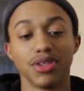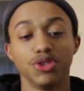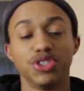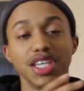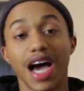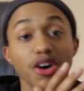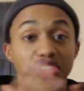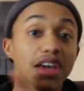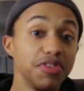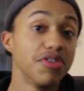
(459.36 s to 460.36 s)
to see how
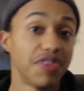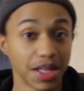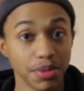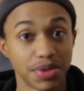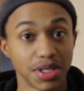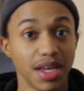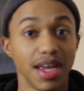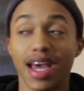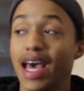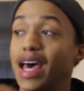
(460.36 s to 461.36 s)
they've developed
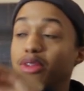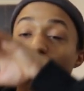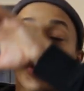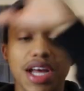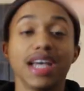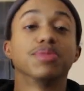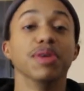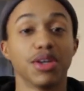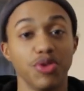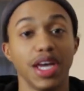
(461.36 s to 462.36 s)
and what has
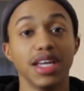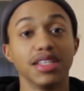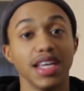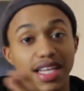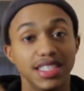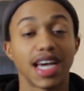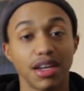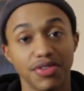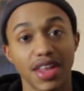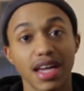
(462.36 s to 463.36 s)
been created
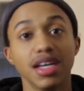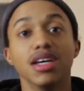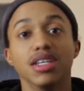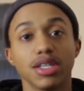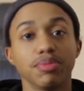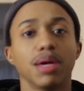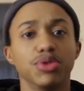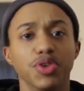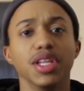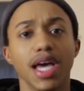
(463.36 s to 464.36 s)
inside of that
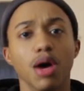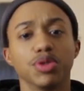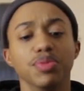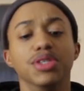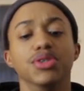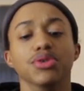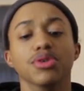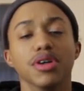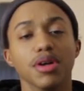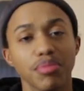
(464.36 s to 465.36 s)
sometimes really helps me
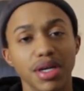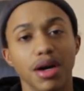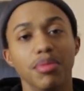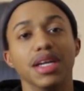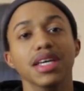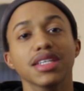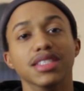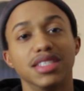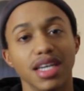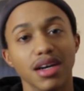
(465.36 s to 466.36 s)
to become at
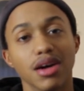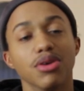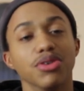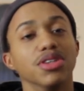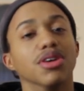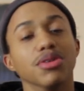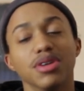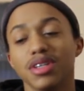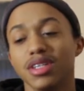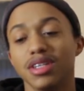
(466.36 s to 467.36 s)
ease and say, oh, you
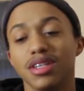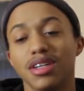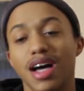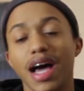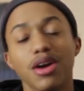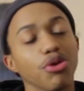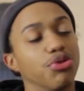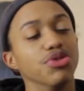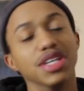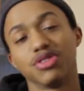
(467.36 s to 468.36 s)
know, I go
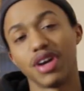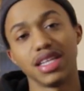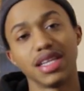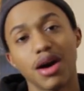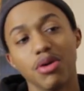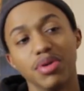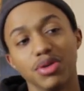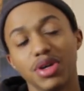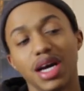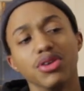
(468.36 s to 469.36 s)
through this right now,
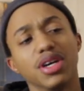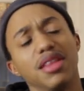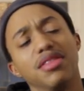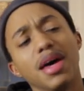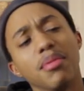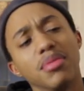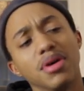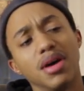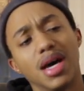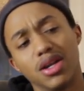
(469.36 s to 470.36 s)
but when I look at them
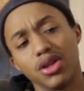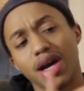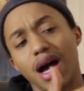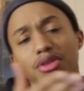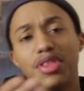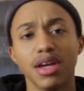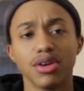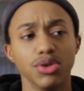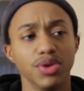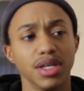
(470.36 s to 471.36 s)
and I look how they
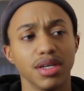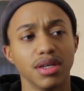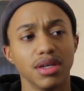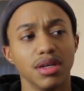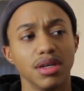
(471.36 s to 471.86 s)
are doing it,